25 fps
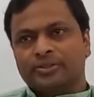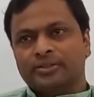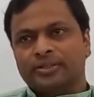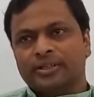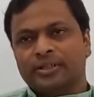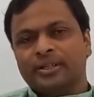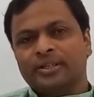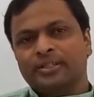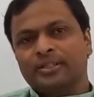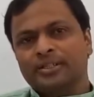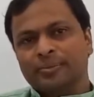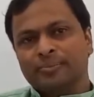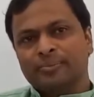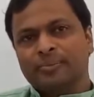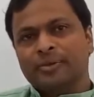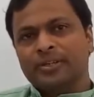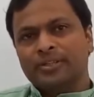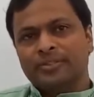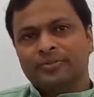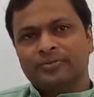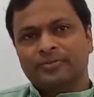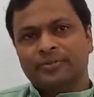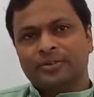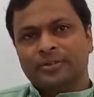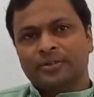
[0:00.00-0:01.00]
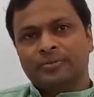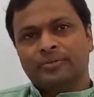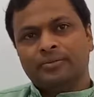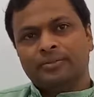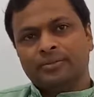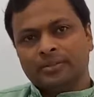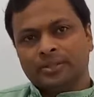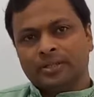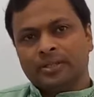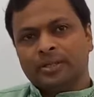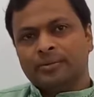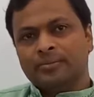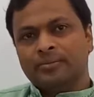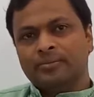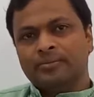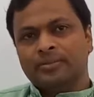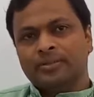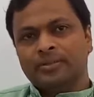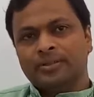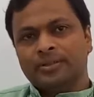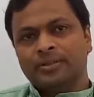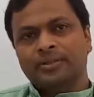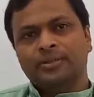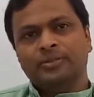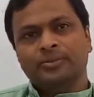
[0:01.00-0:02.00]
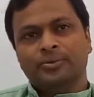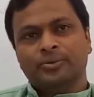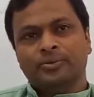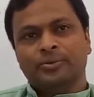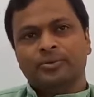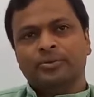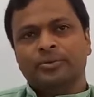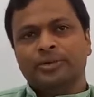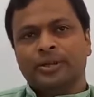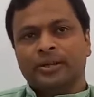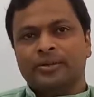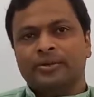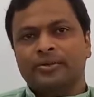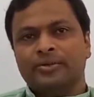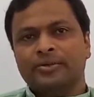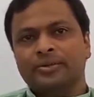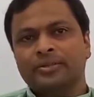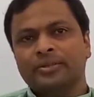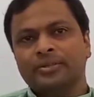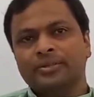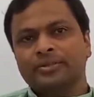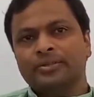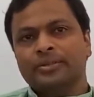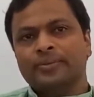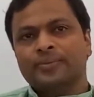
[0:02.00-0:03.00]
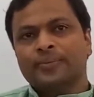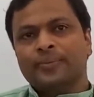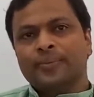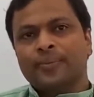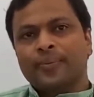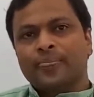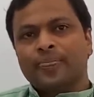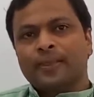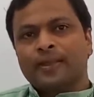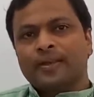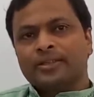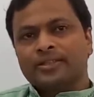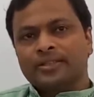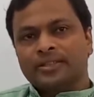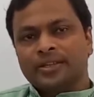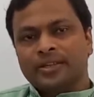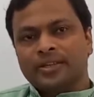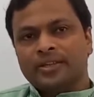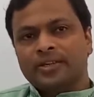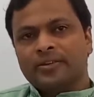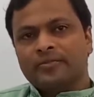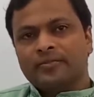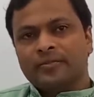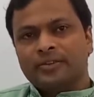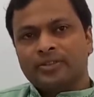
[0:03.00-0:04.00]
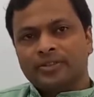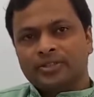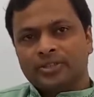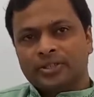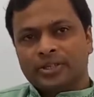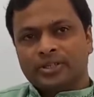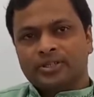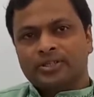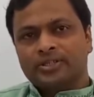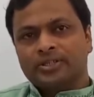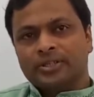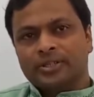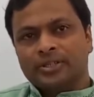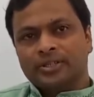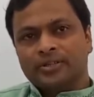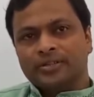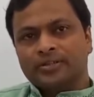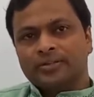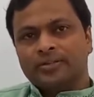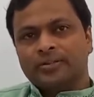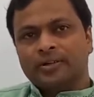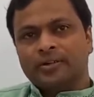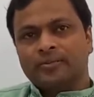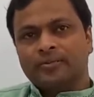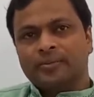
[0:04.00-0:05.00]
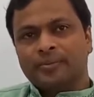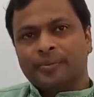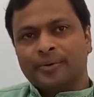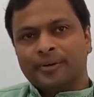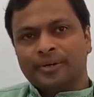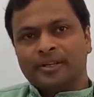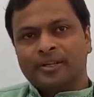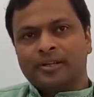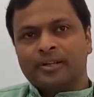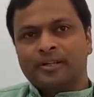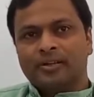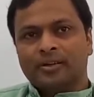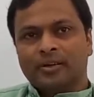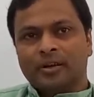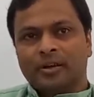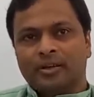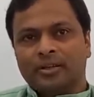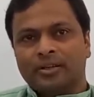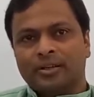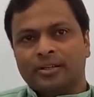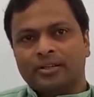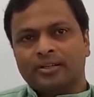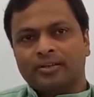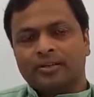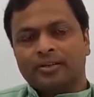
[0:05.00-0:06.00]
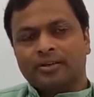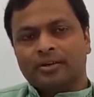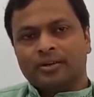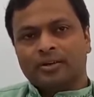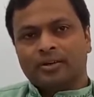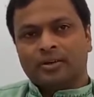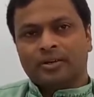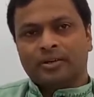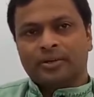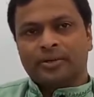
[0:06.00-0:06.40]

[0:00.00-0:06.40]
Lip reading: In a simplest term to tell you is study of a structure of a particular organ or